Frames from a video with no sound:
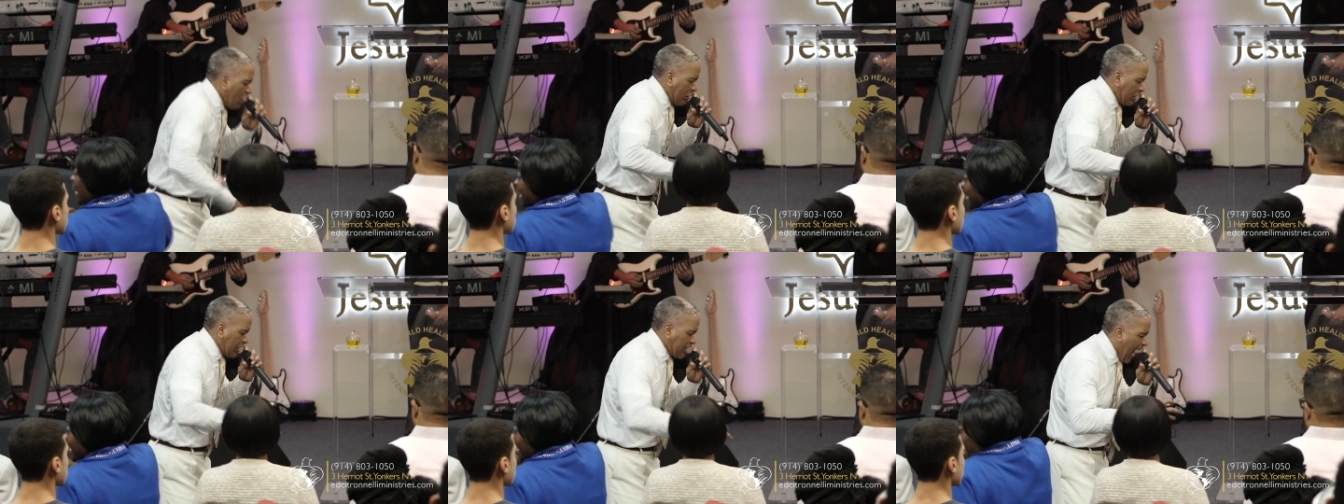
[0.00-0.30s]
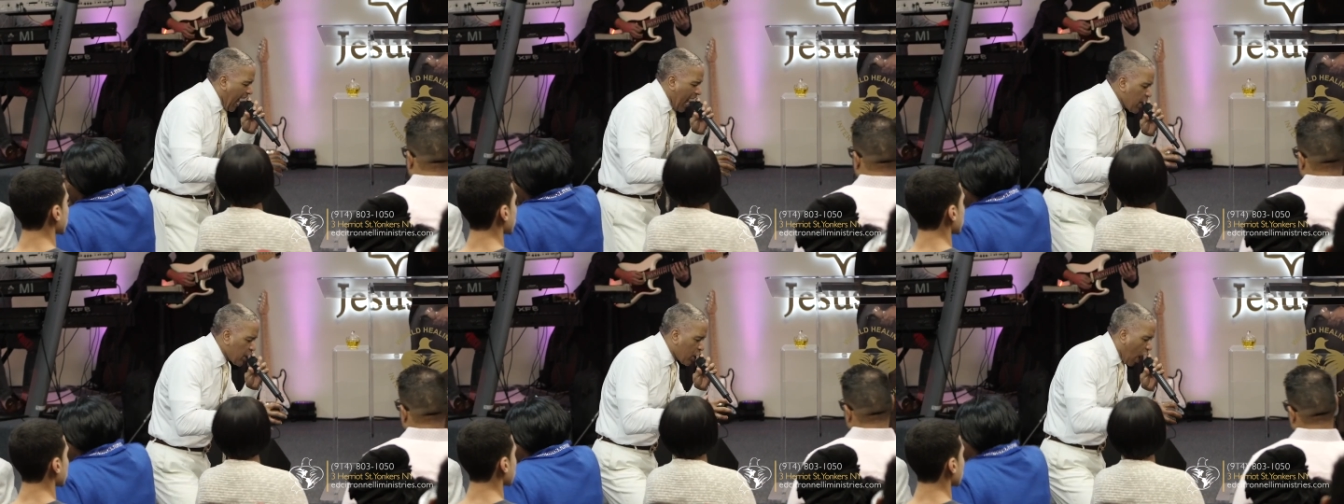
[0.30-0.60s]

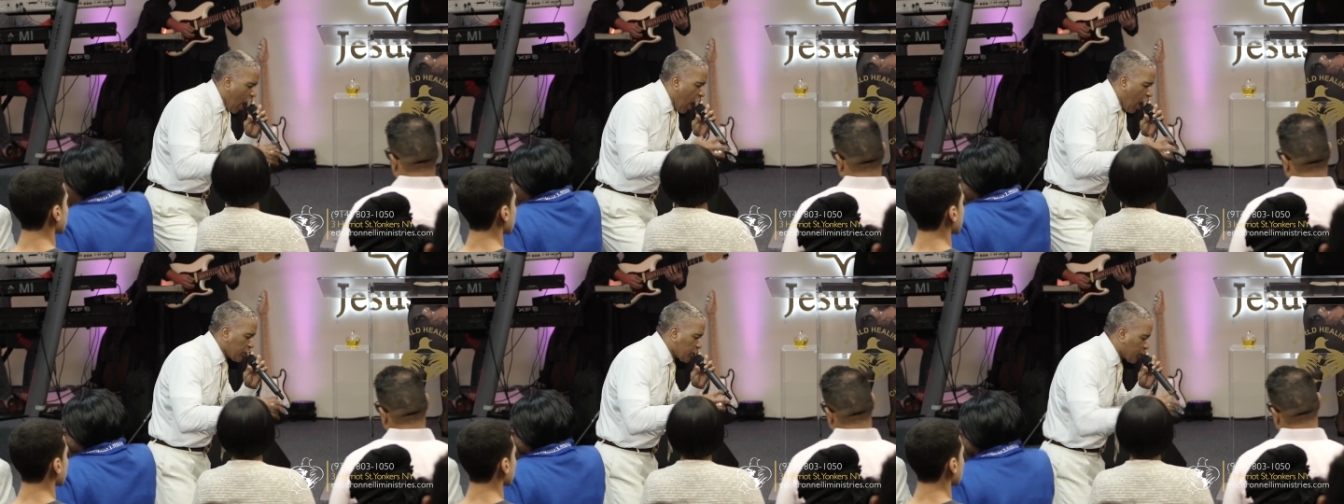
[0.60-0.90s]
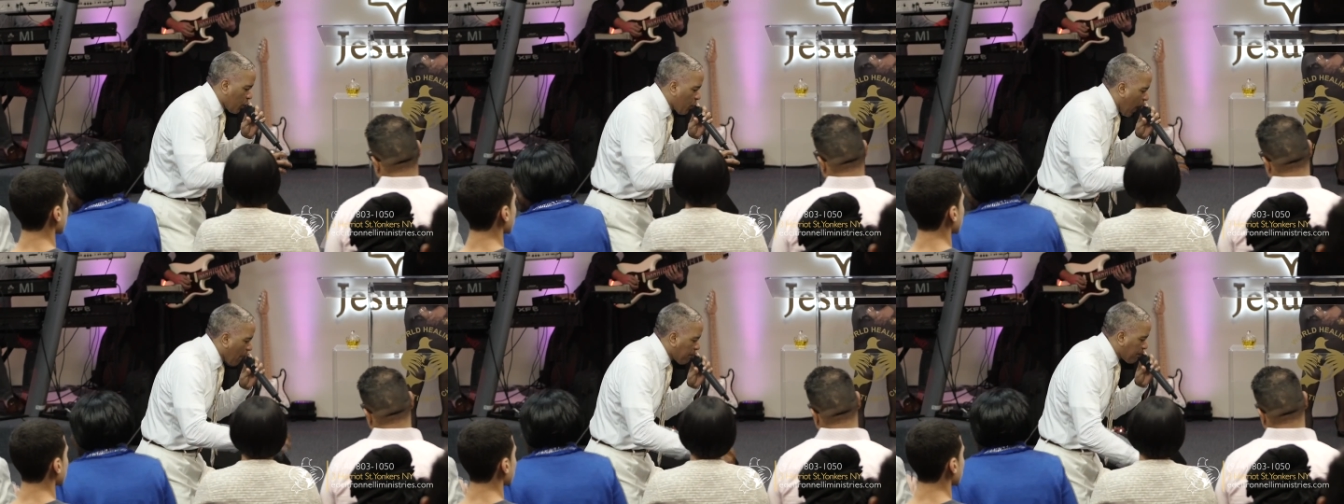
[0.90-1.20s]
they go to
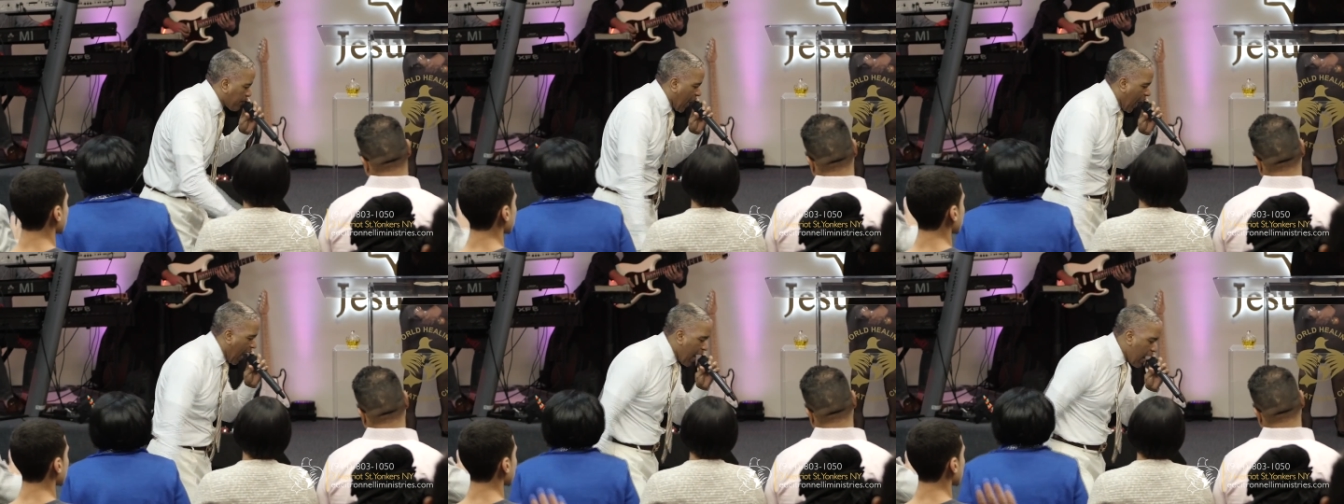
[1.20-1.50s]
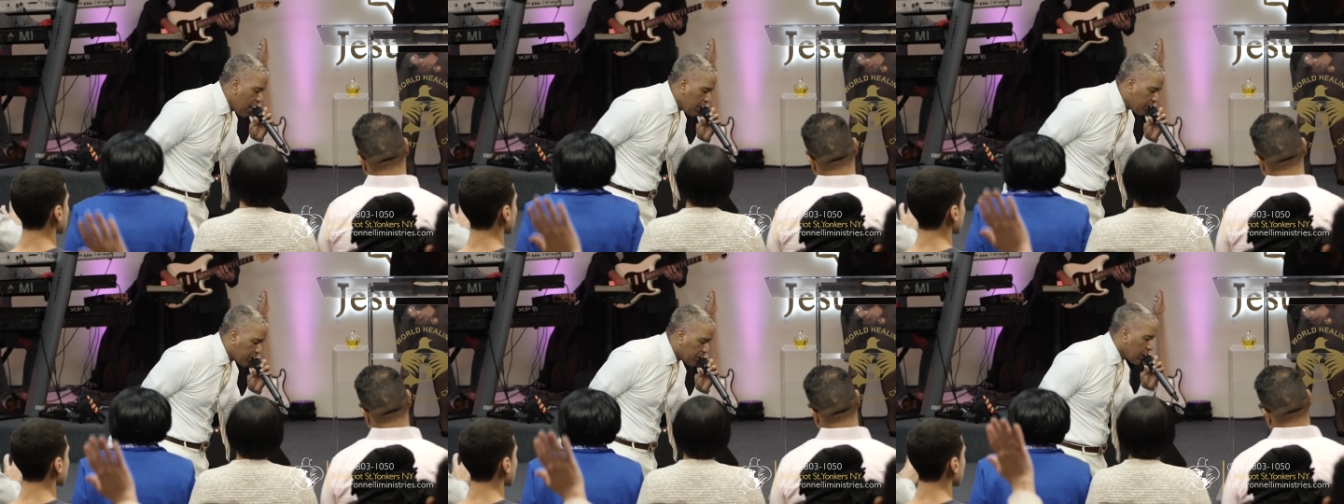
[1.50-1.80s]
a
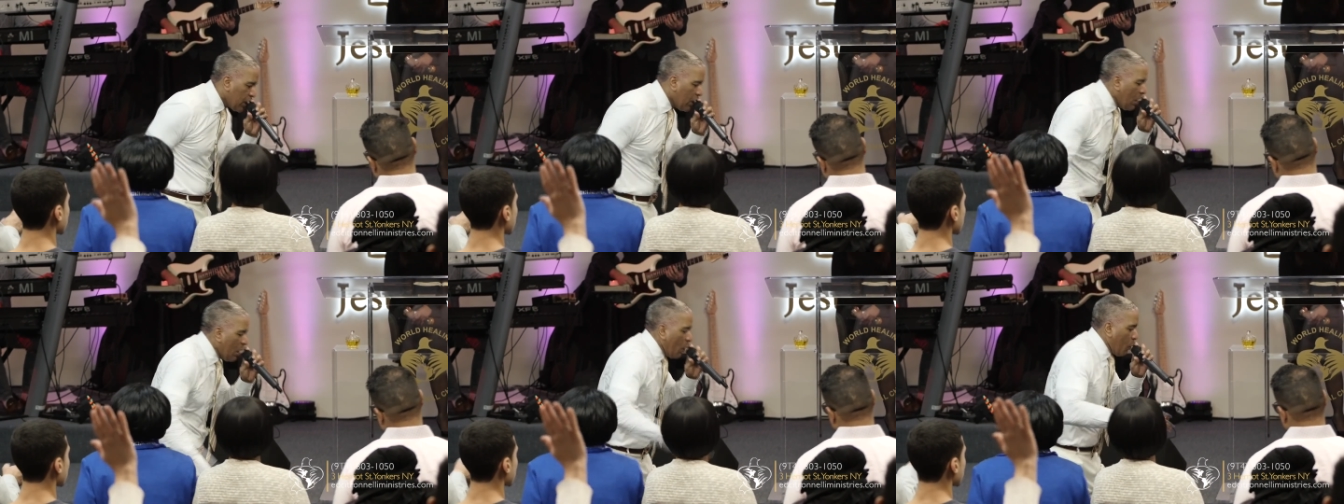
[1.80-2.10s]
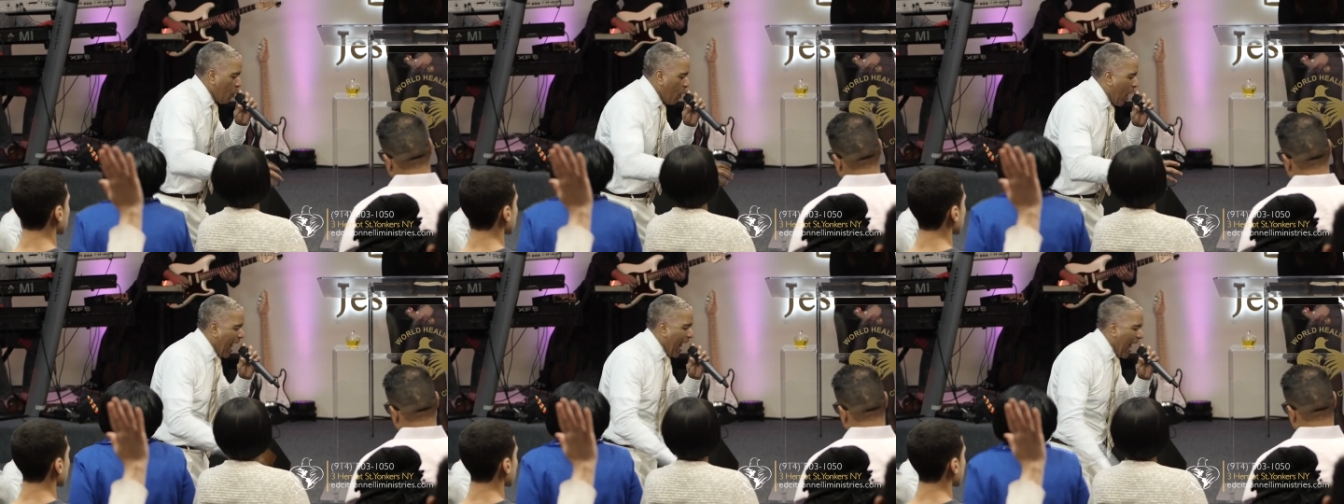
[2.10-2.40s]
place
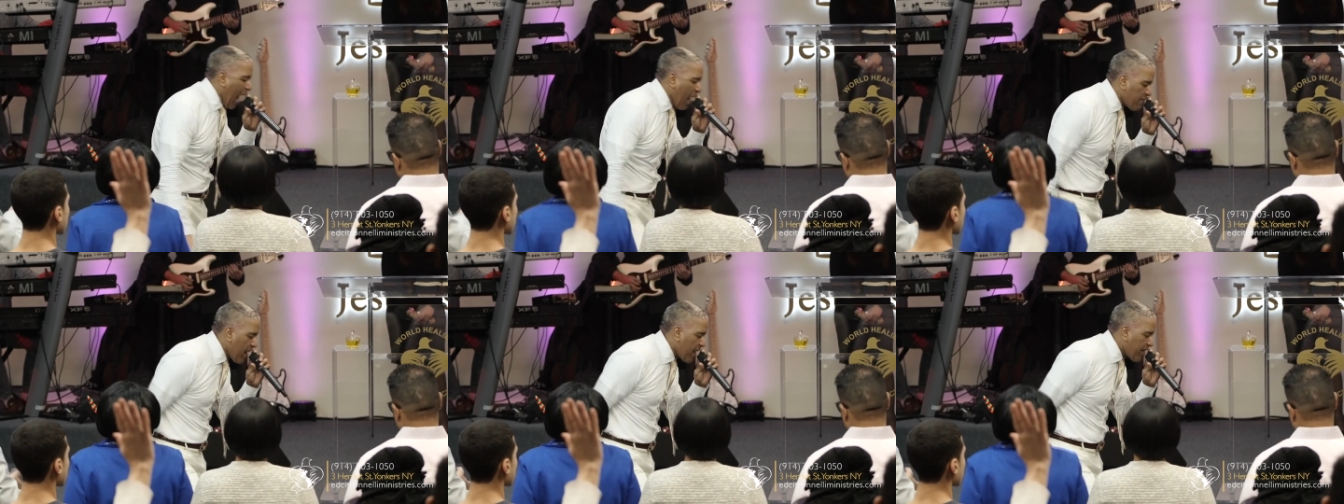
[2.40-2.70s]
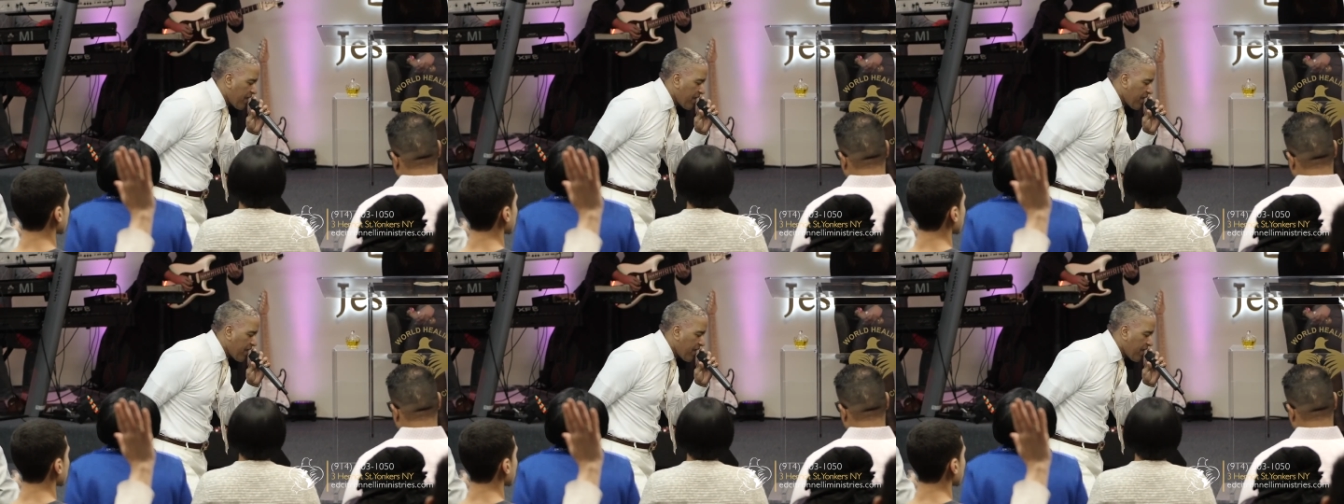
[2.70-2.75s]
wherever